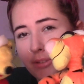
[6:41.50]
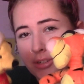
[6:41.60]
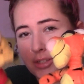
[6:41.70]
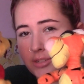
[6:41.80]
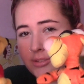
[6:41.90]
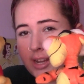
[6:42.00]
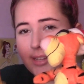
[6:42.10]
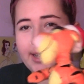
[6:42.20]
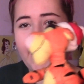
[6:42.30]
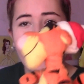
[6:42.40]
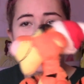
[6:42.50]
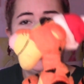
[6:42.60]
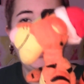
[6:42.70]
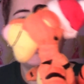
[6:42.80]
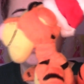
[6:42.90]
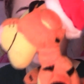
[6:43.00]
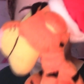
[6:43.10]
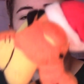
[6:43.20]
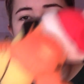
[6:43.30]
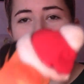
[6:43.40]
of a traditional Santa's hat. It's like a
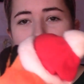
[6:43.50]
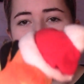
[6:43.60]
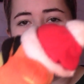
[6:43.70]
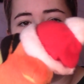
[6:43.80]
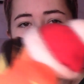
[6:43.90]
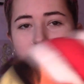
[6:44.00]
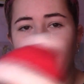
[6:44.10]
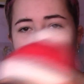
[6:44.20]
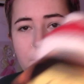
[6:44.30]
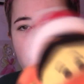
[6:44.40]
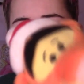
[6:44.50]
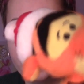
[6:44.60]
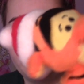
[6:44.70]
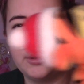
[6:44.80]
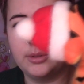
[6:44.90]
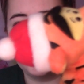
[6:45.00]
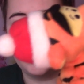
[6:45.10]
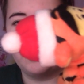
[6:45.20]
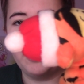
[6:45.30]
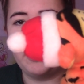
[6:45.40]
little typical, you
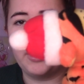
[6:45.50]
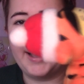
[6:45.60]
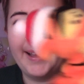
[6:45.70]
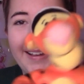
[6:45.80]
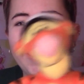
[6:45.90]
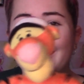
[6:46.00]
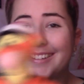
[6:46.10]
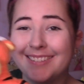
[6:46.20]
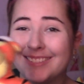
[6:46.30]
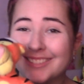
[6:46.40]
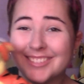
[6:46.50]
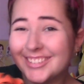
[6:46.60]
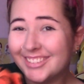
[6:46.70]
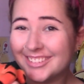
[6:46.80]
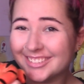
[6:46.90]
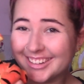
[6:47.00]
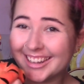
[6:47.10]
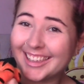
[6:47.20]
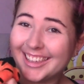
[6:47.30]
know, bubble hat, which I thought was really